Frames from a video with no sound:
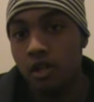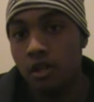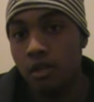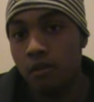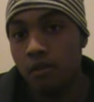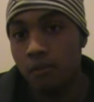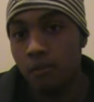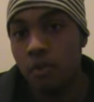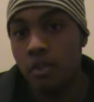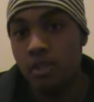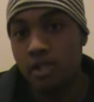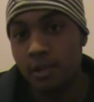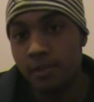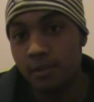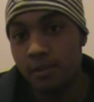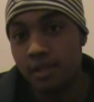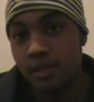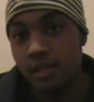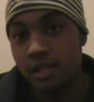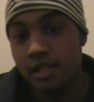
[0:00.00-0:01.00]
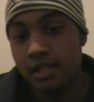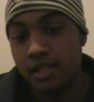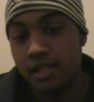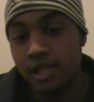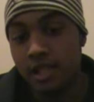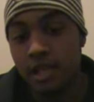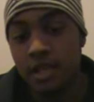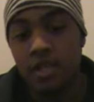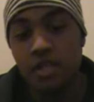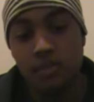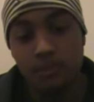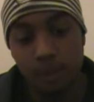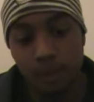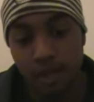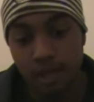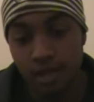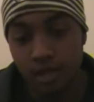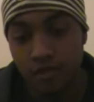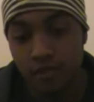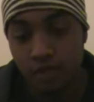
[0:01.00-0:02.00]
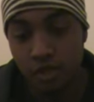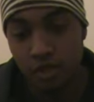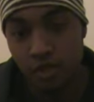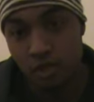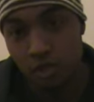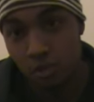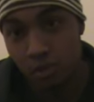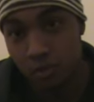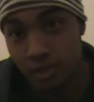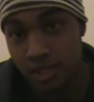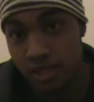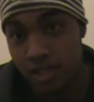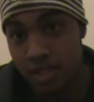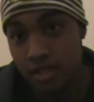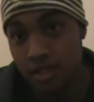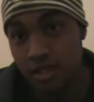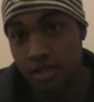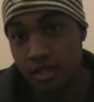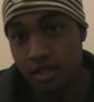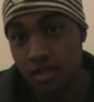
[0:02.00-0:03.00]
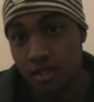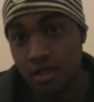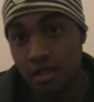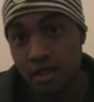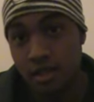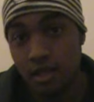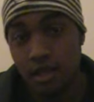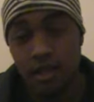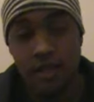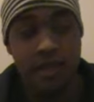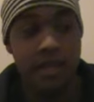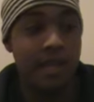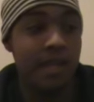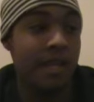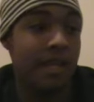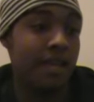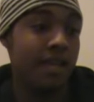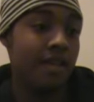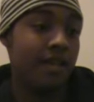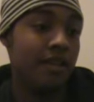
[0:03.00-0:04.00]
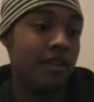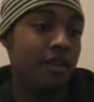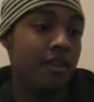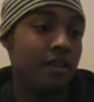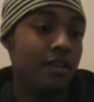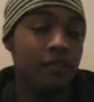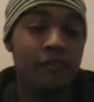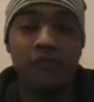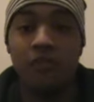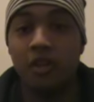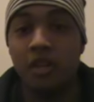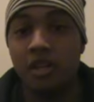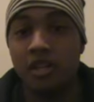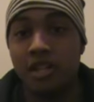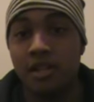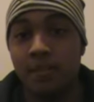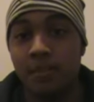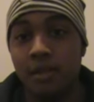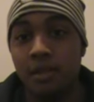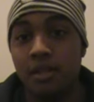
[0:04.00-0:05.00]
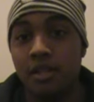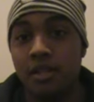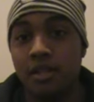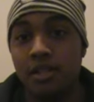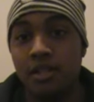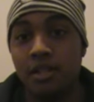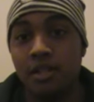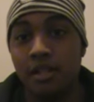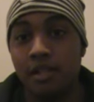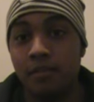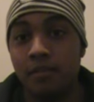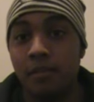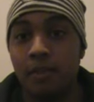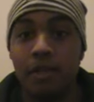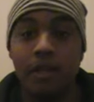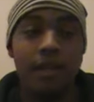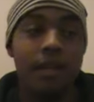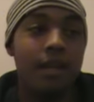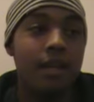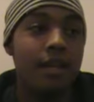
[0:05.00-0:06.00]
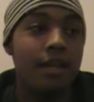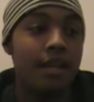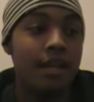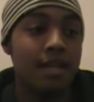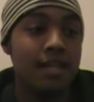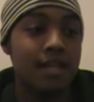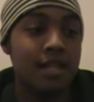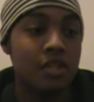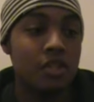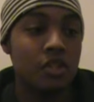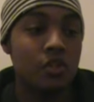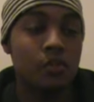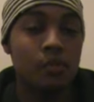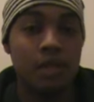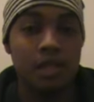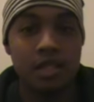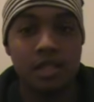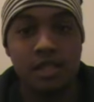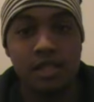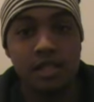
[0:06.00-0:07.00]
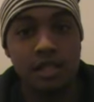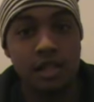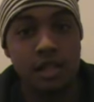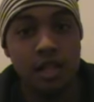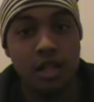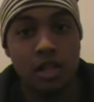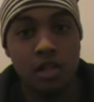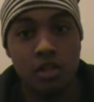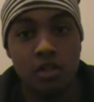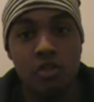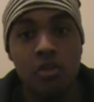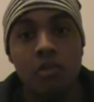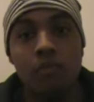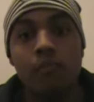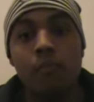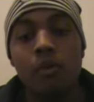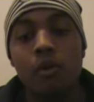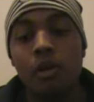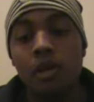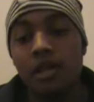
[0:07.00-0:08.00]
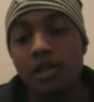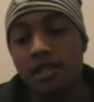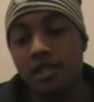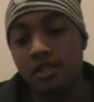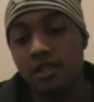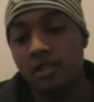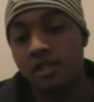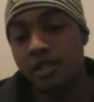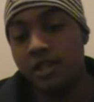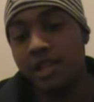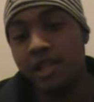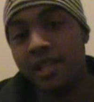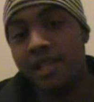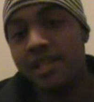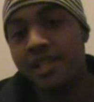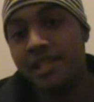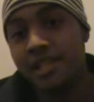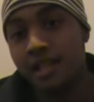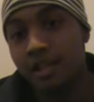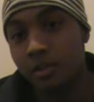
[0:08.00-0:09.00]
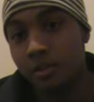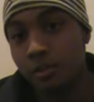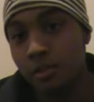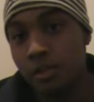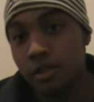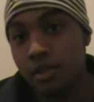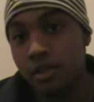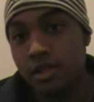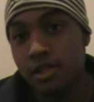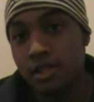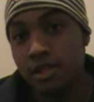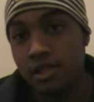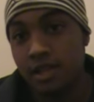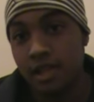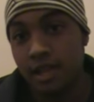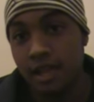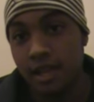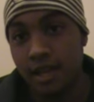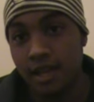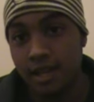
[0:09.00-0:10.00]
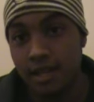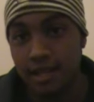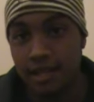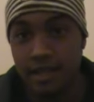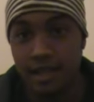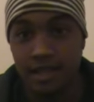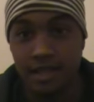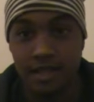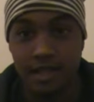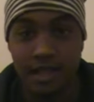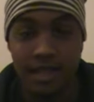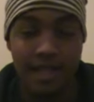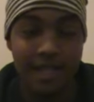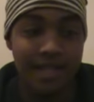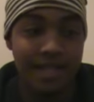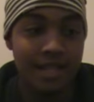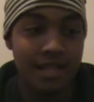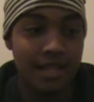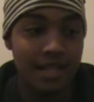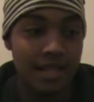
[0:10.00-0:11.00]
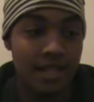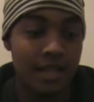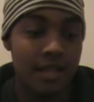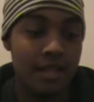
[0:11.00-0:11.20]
more Japanese in Japan for those 2 months than the 4 years I've been studying. But it's not so much learning more, it's learning the inside words, and it's not